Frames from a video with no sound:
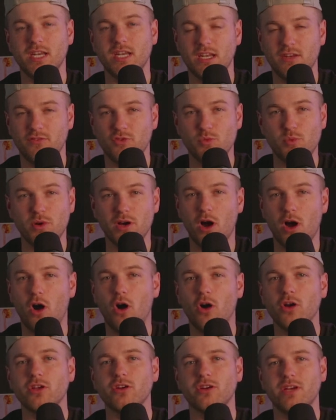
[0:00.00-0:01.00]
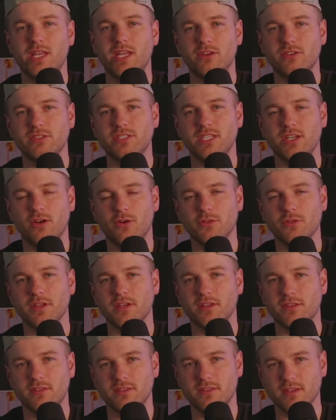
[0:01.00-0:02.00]
And if you put all your energy
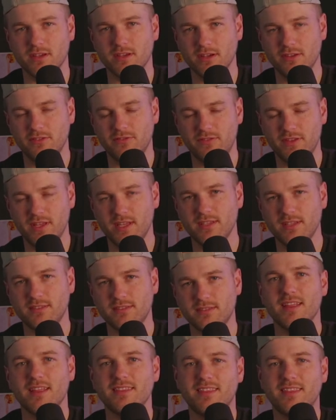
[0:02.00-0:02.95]
to the good fits,